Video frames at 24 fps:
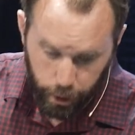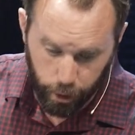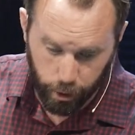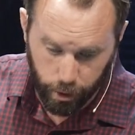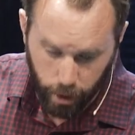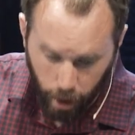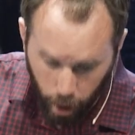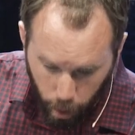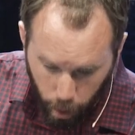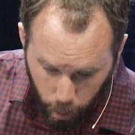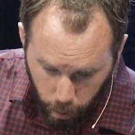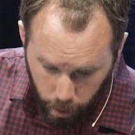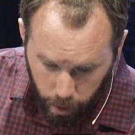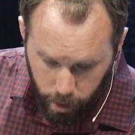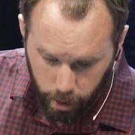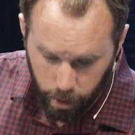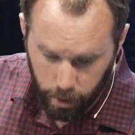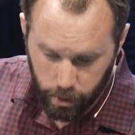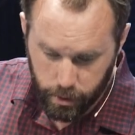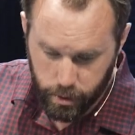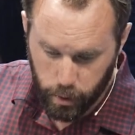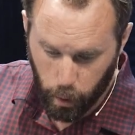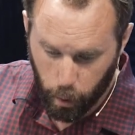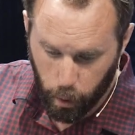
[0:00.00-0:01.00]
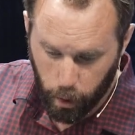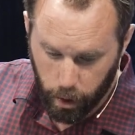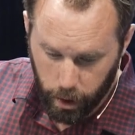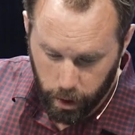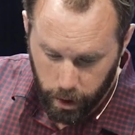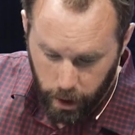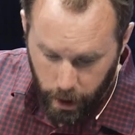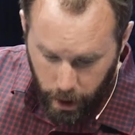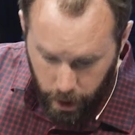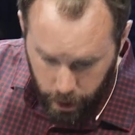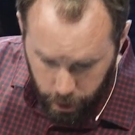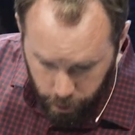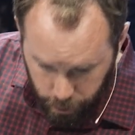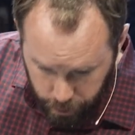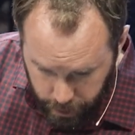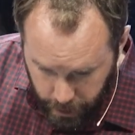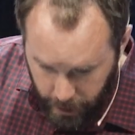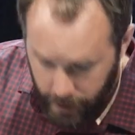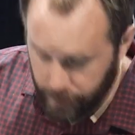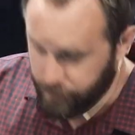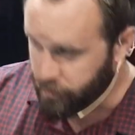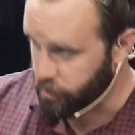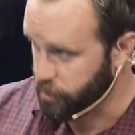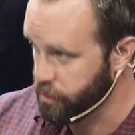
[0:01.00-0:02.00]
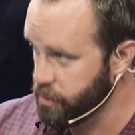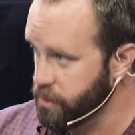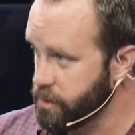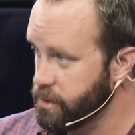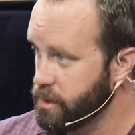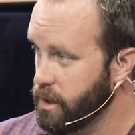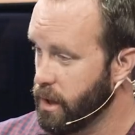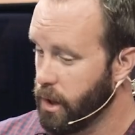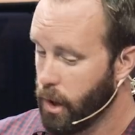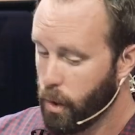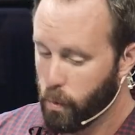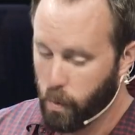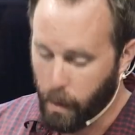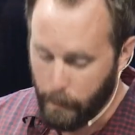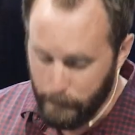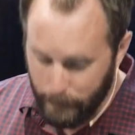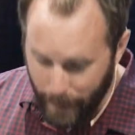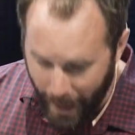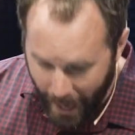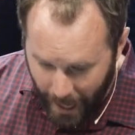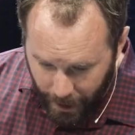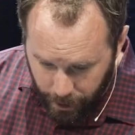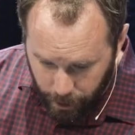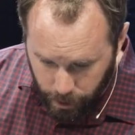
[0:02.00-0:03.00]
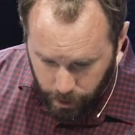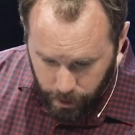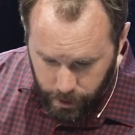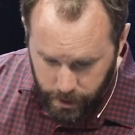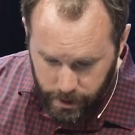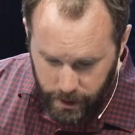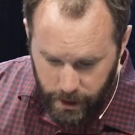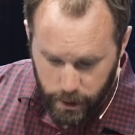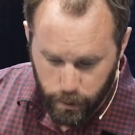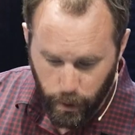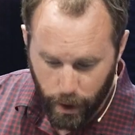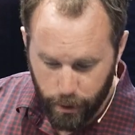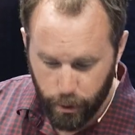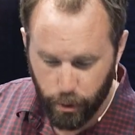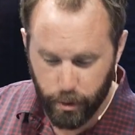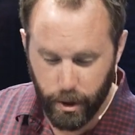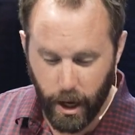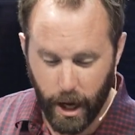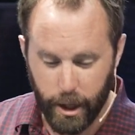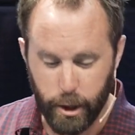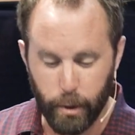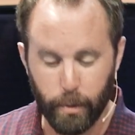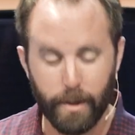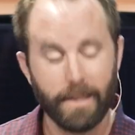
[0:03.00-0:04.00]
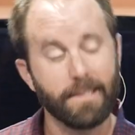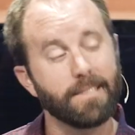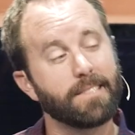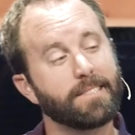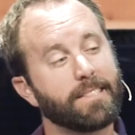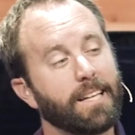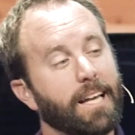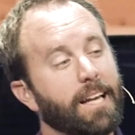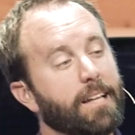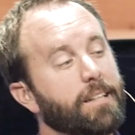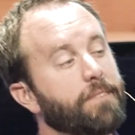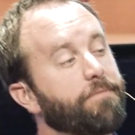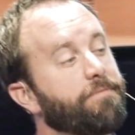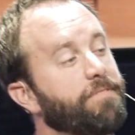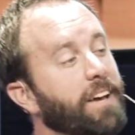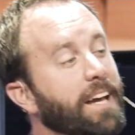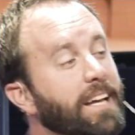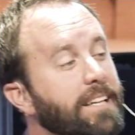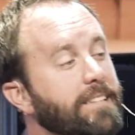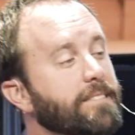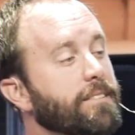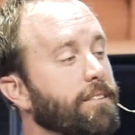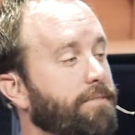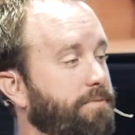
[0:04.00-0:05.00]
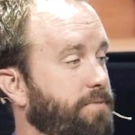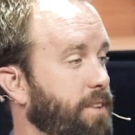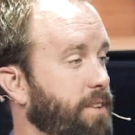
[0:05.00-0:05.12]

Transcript: than your coworkers or your neighbors. What matters is whether or not you can stand face to